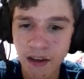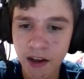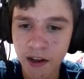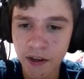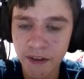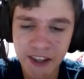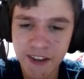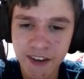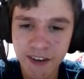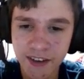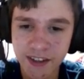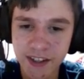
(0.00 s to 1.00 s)
All we can do
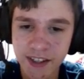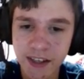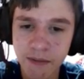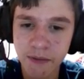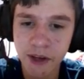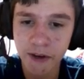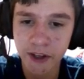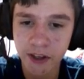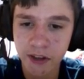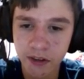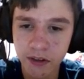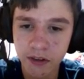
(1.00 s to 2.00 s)
is just keep going.
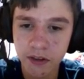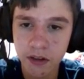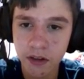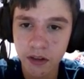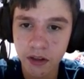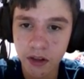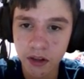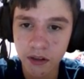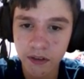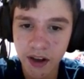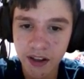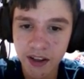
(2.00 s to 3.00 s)

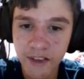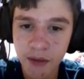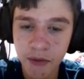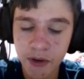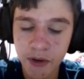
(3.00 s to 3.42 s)
You've gotten a lot more